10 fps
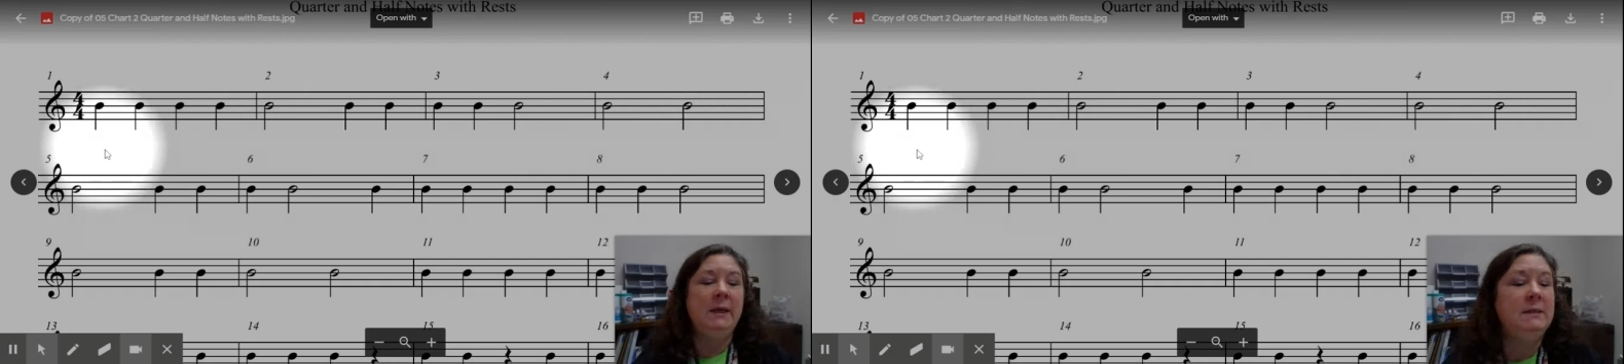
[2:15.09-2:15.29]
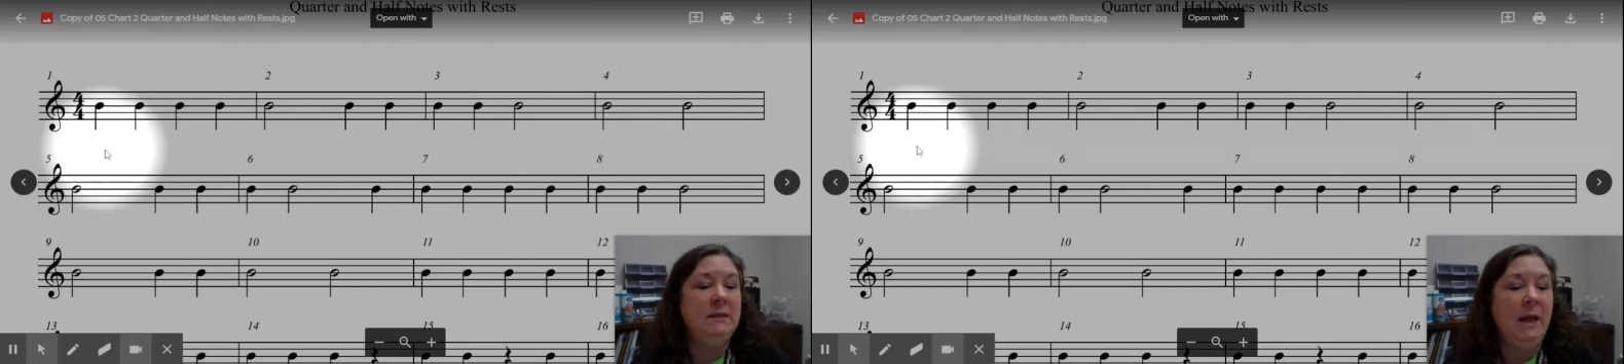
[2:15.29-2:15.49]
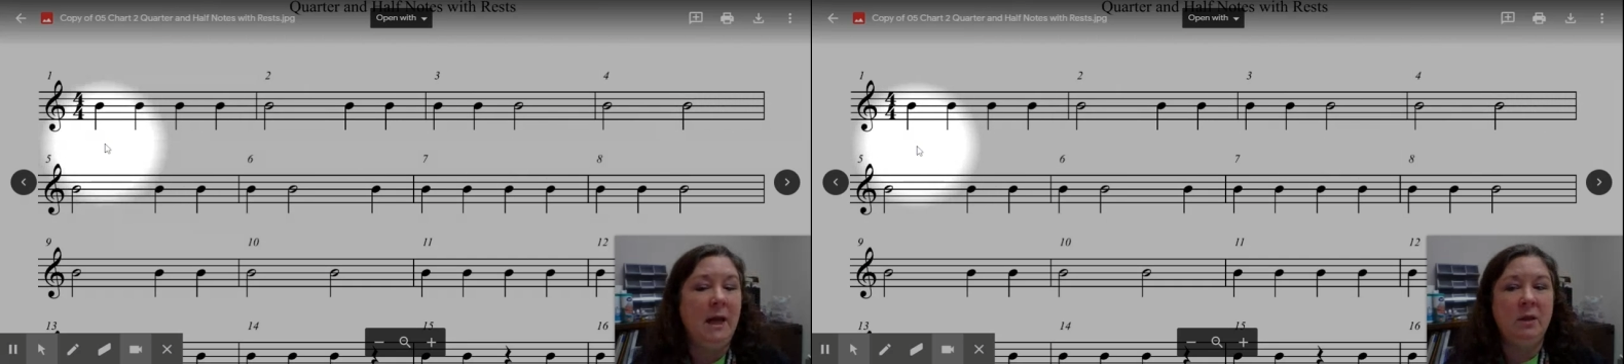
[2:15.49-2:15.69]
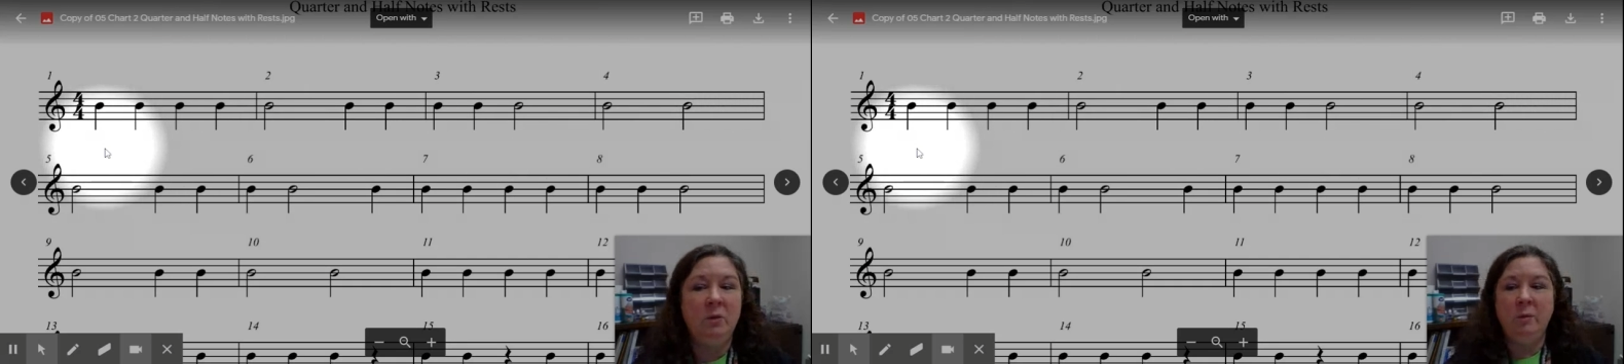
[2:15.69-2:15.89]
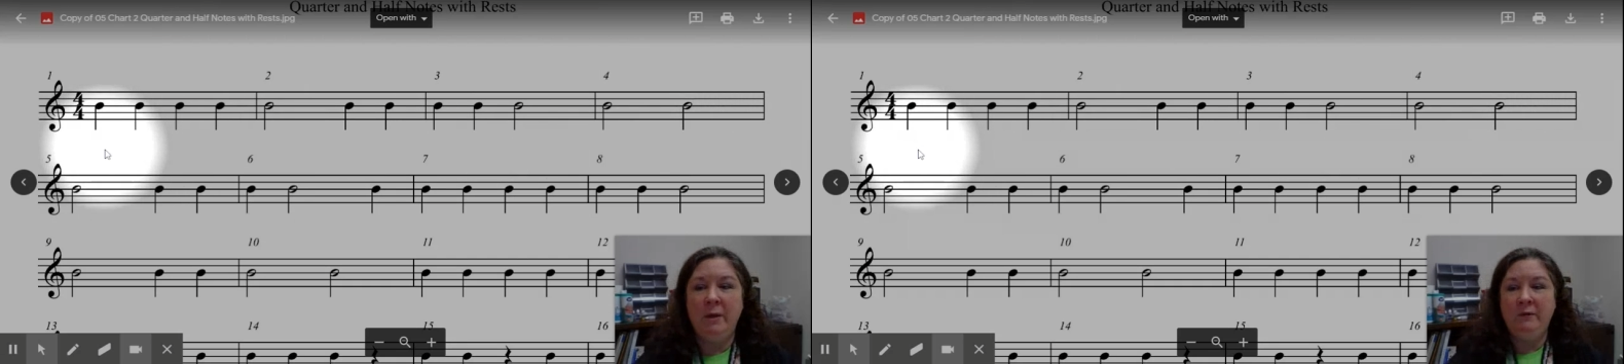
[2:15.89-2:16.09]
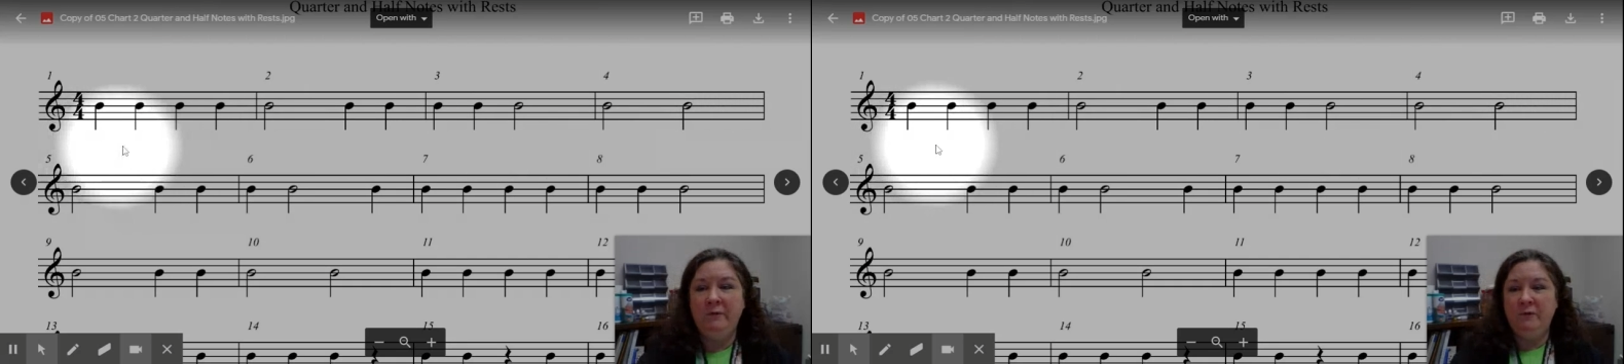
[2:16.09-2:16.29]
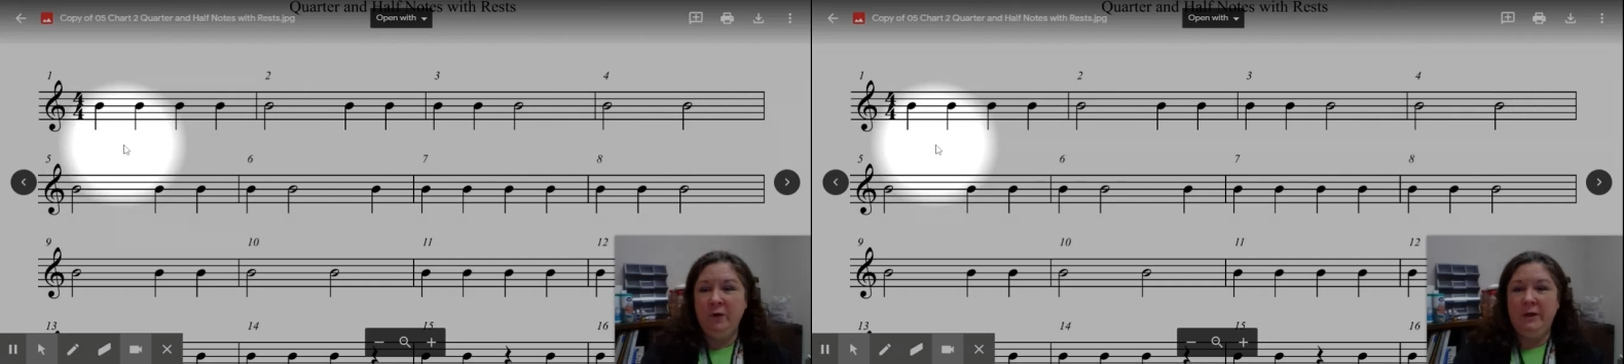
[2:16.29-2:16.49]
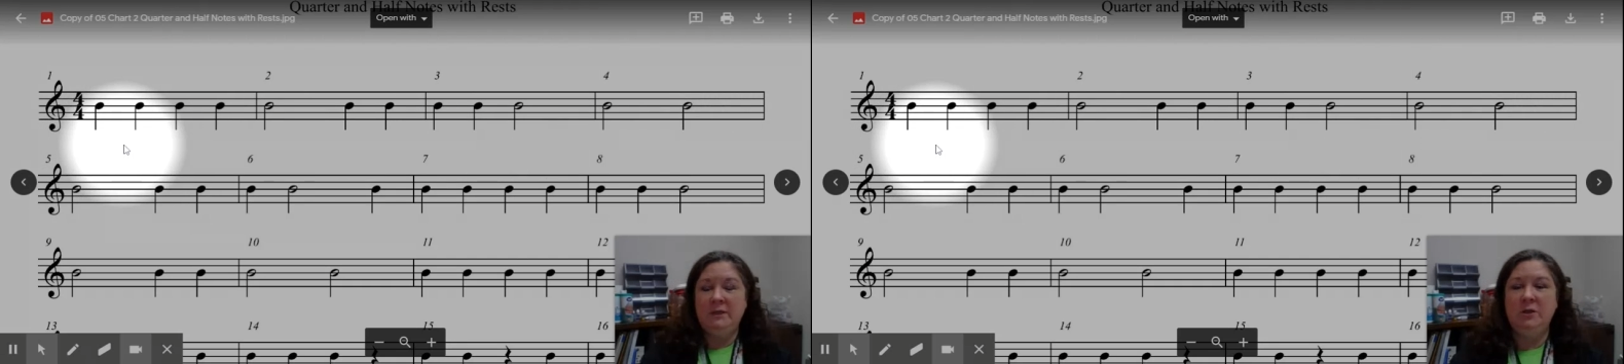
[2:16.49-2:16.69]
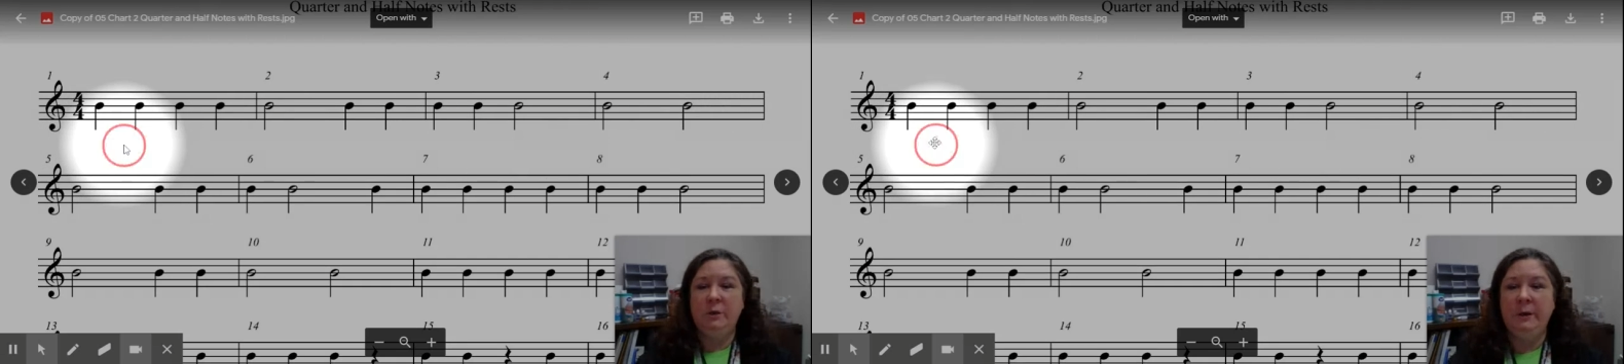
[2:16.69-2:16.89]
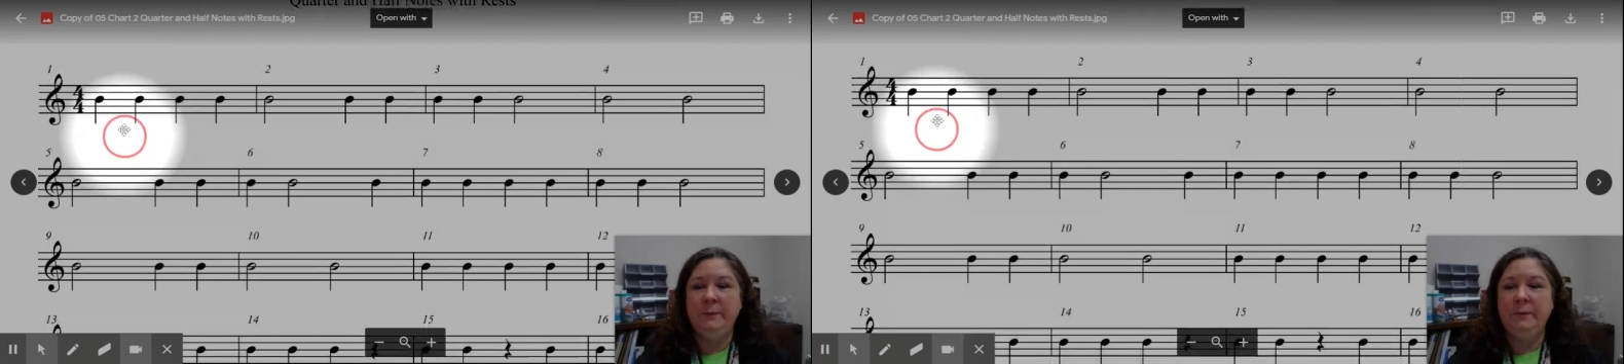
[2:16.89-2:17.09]
exactly what my foot is
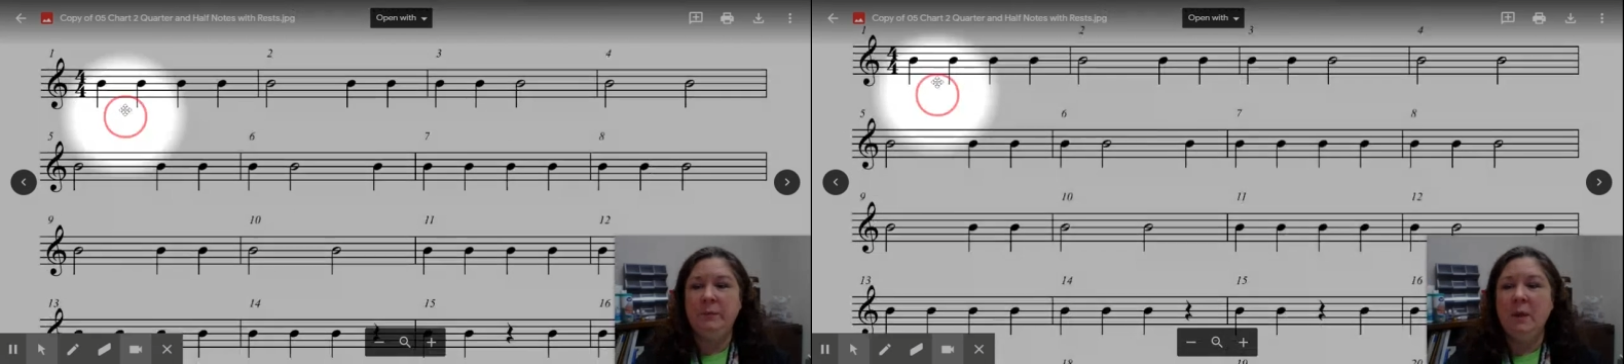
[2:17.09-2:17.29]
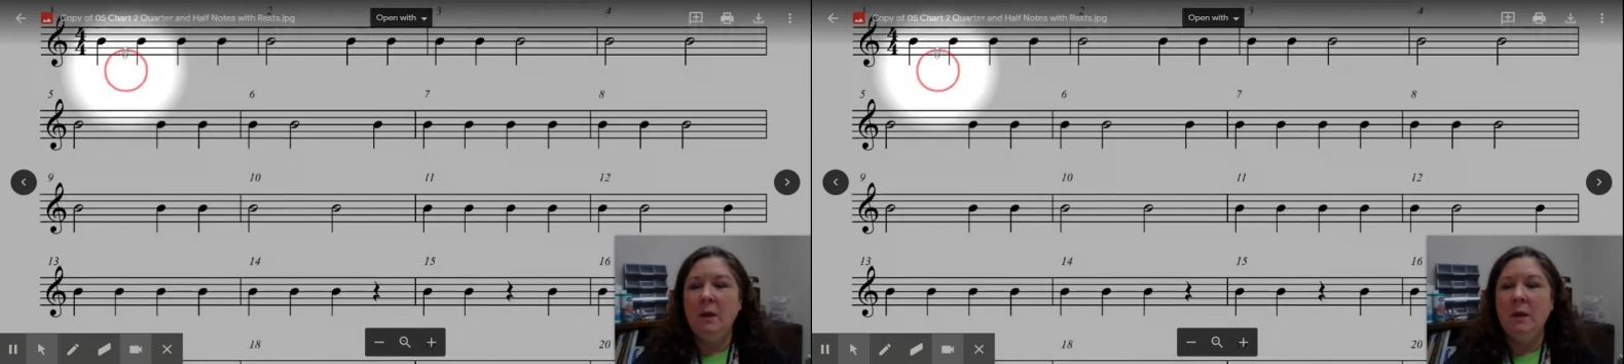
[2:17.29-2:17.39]
doing.